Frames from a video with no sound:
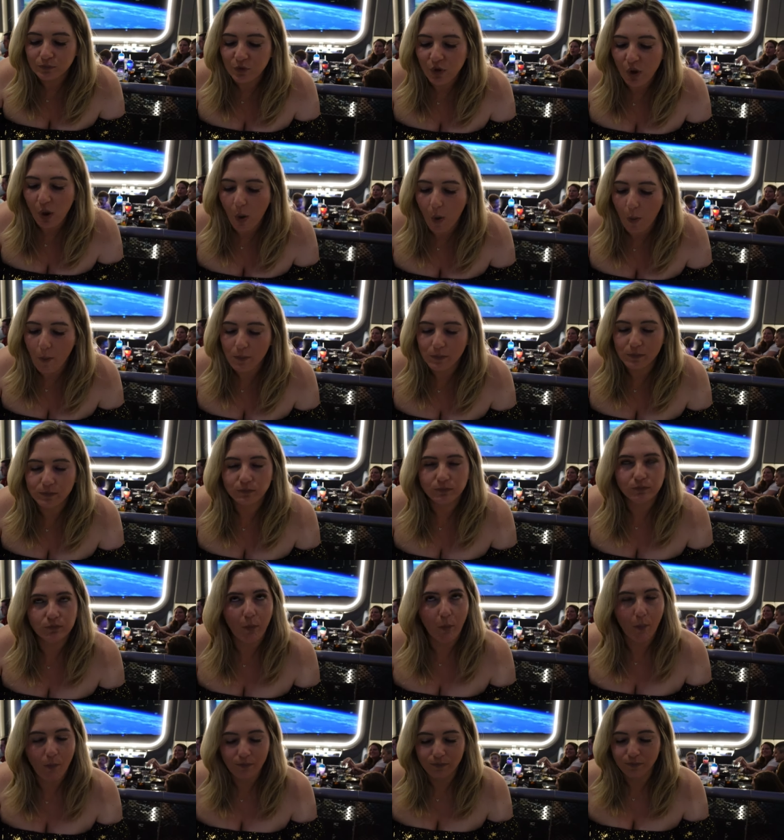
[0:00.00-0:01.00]
Is the
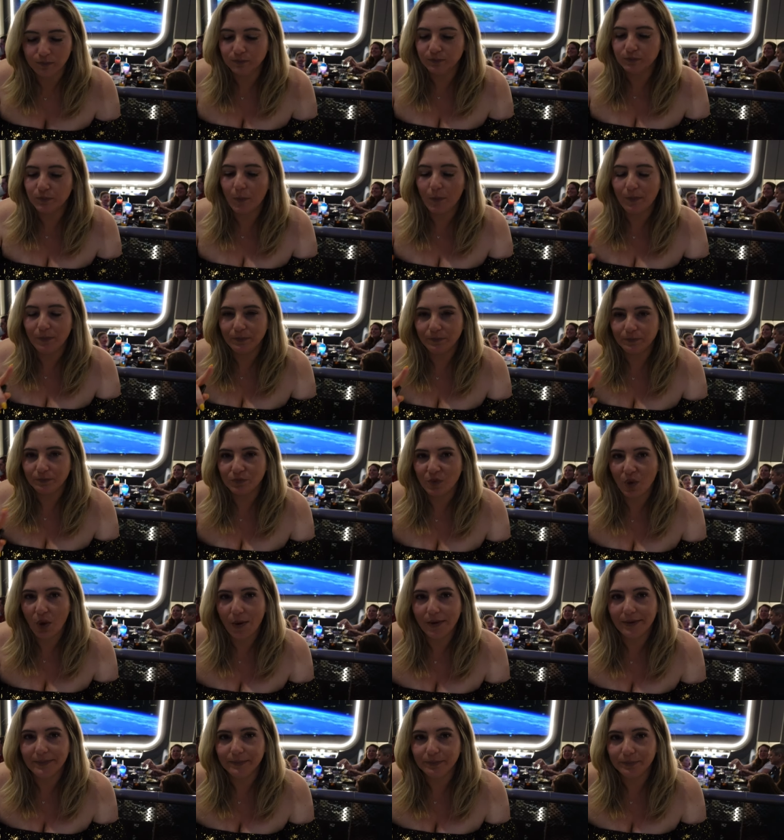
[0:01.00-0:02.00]
cauliflower, like,
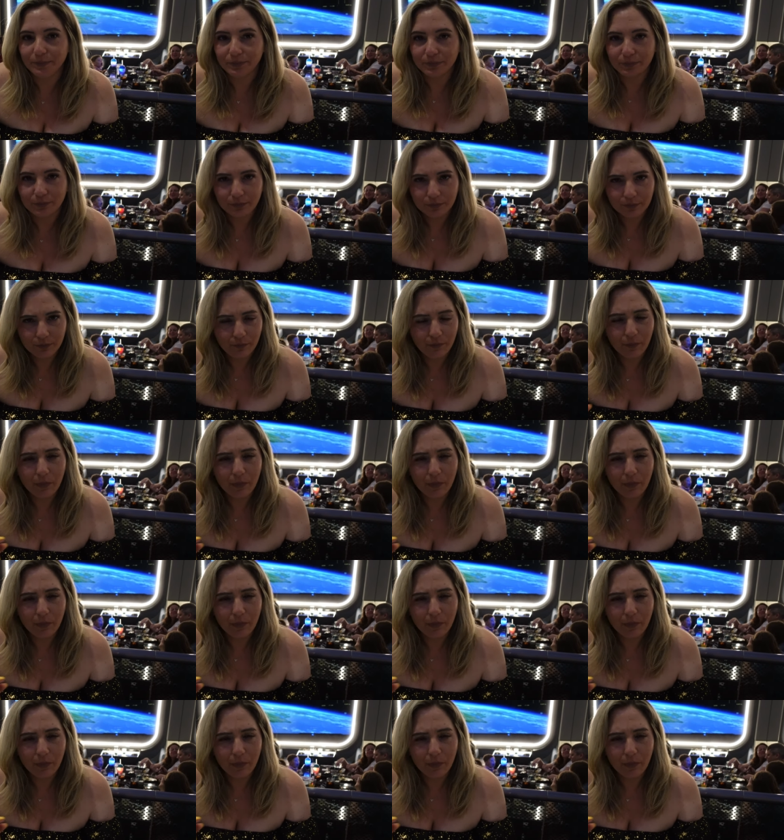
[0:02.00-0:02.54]
well cooked?